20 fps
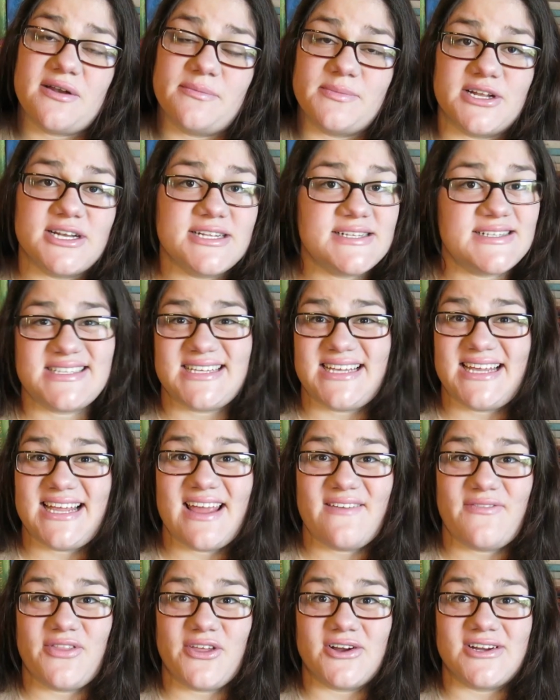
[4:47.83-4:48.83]
and I'm gonna see
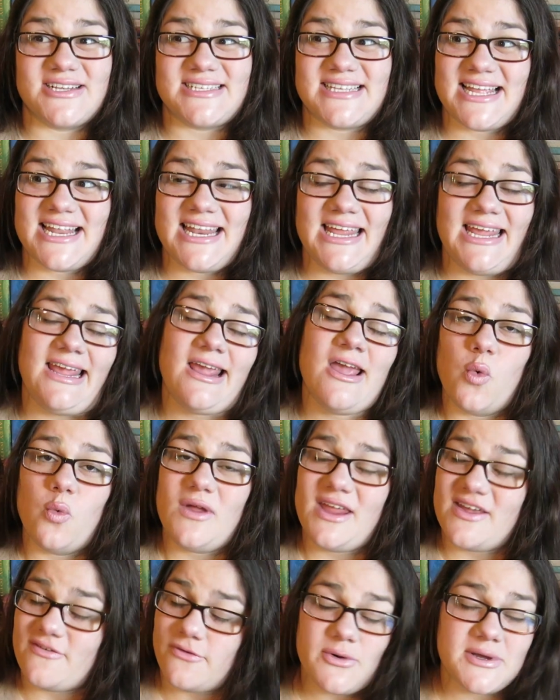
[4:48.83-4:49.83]
if there is any
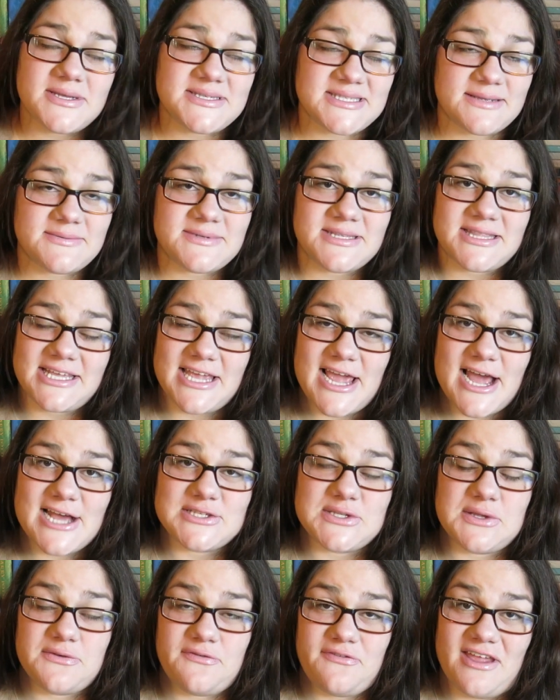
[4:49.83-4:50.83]
We Have Always Lived in the
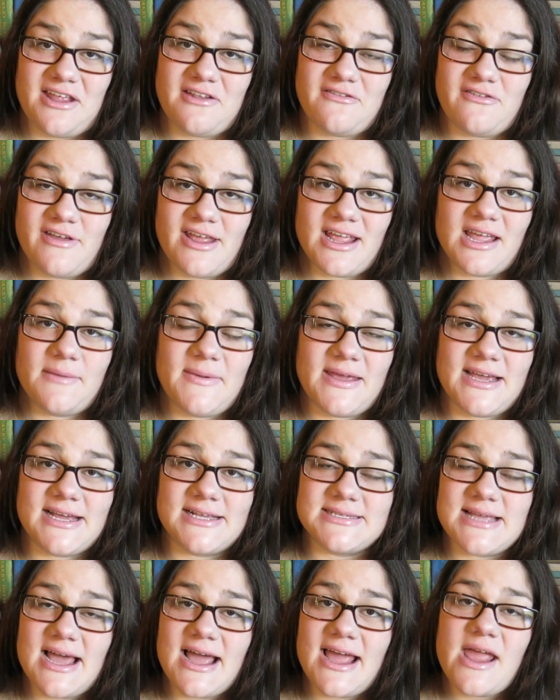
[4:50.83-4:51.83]
Castle fanfic,
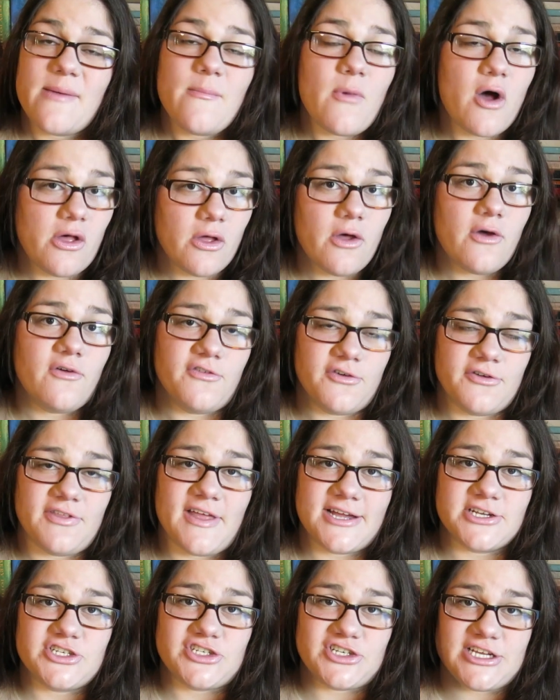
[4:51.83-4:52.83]
because I am all over
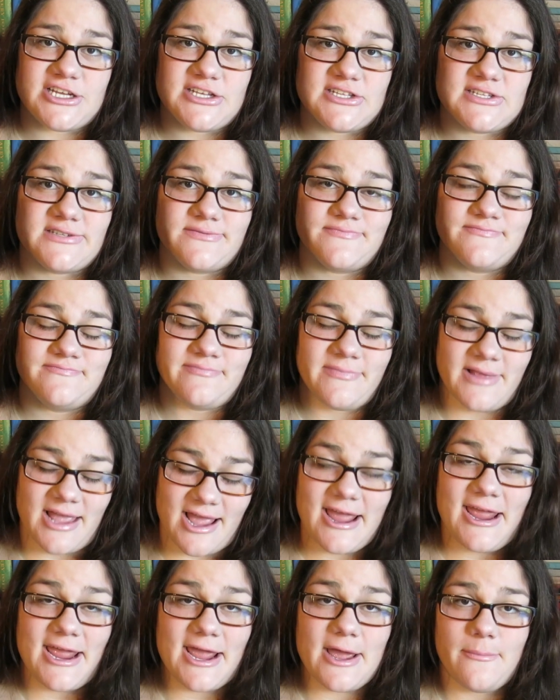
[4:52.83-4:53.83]
that shiz.
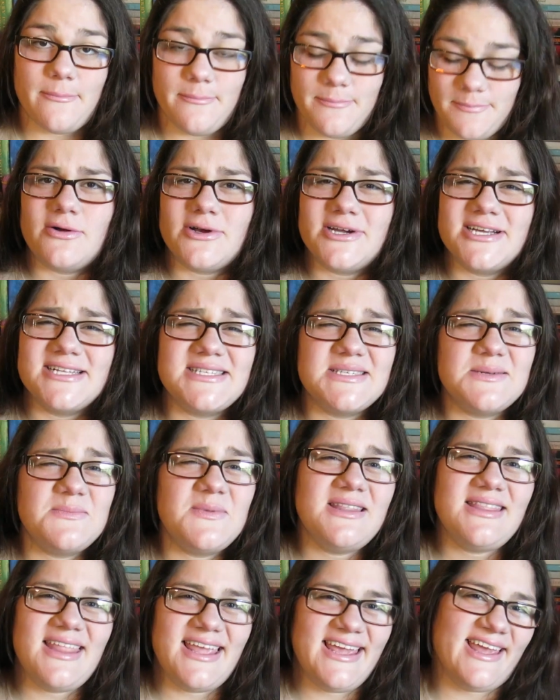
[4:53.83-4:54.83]
I am. Or could
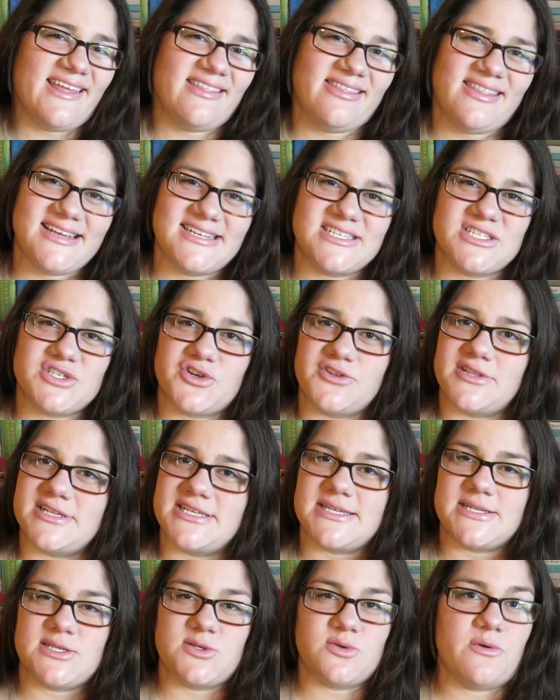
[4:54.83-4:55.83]
someone like at least turn
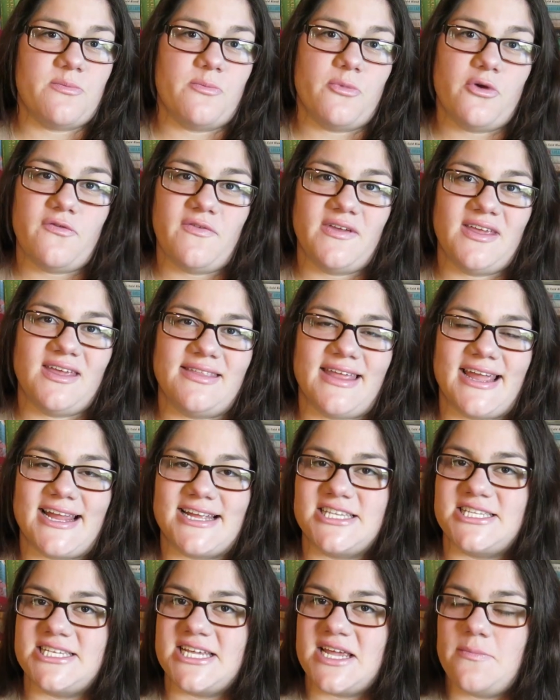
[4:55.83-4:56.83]
this into a movie,
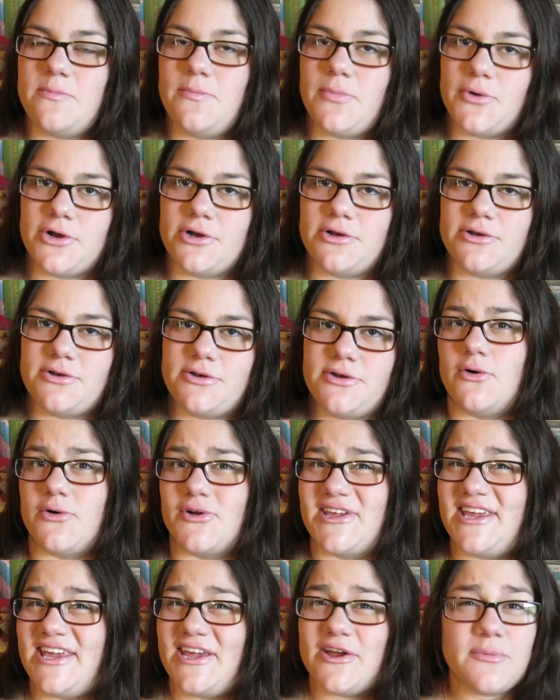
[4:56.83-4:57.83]
like Tim Burton
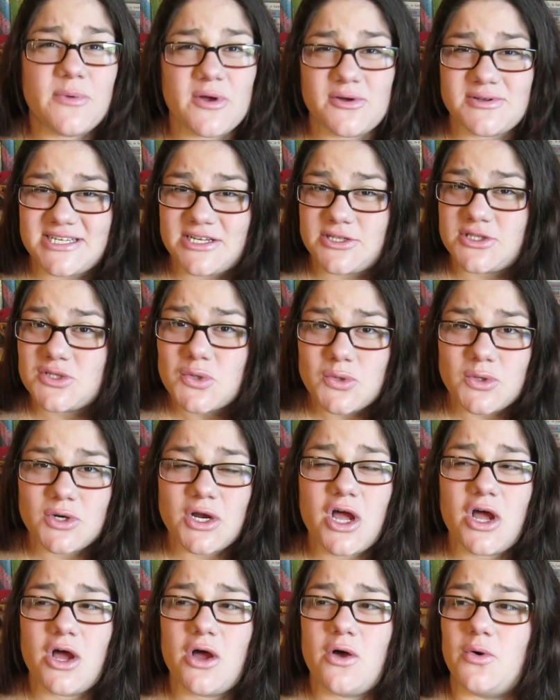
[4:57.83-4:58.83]
or Guillermo del
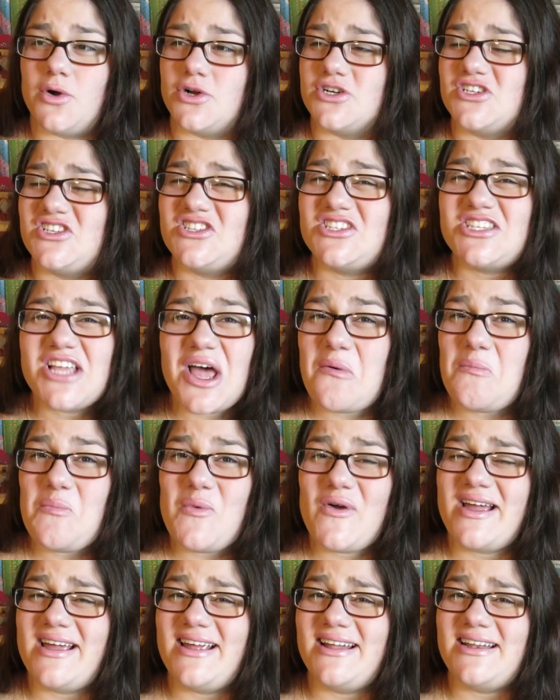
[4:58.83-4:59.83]
Toro or
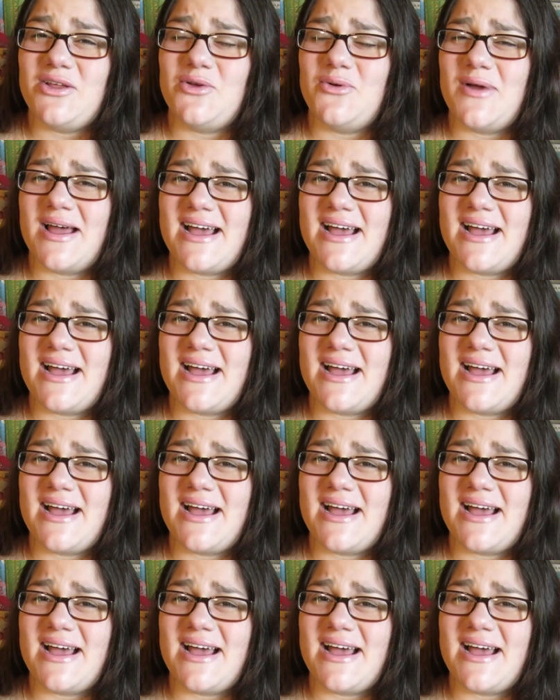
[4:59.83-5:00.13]
someone who